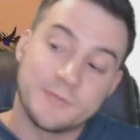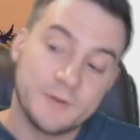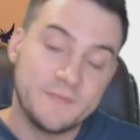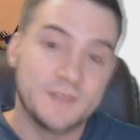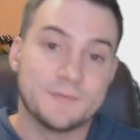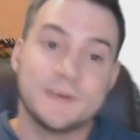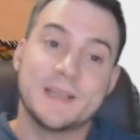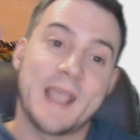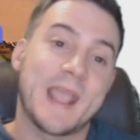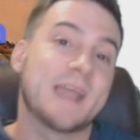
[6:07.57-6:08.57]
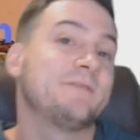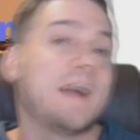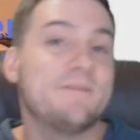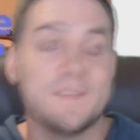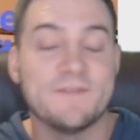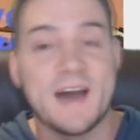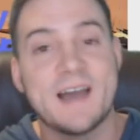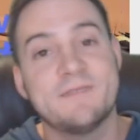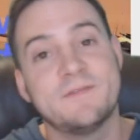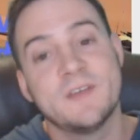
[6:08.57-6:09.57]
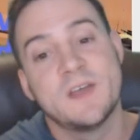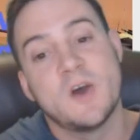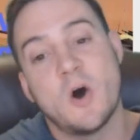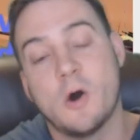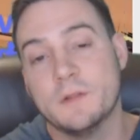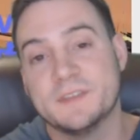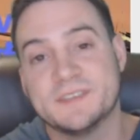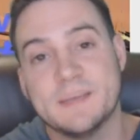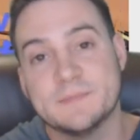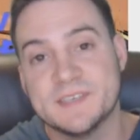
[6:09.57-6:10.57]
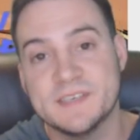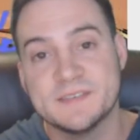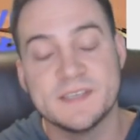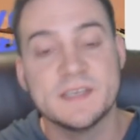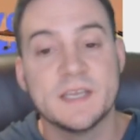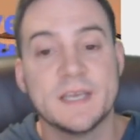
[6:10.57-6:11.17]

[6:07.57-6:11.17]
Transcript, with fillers: 3v3, and 5v5 all in the same season,